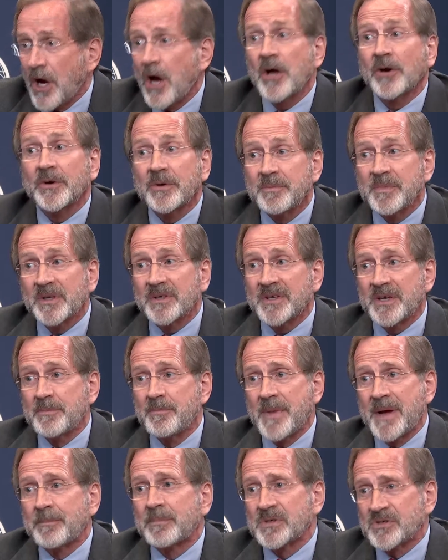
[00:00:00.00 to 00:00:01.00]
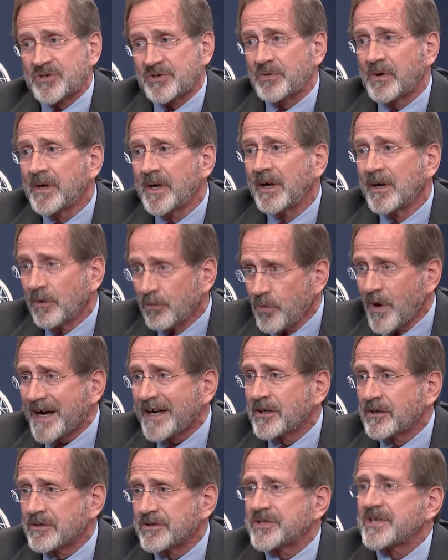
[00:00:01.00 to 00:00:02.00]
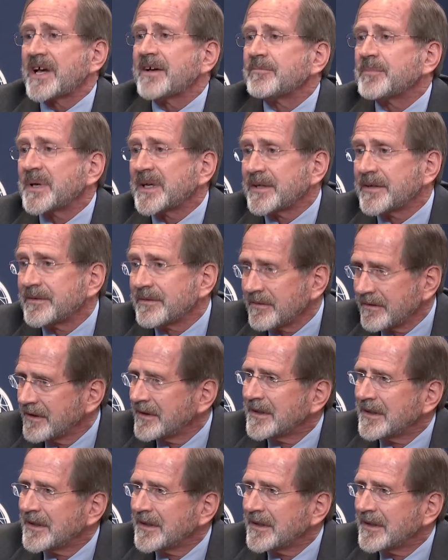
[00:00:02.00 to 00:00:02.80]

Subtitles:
100 million members' records have been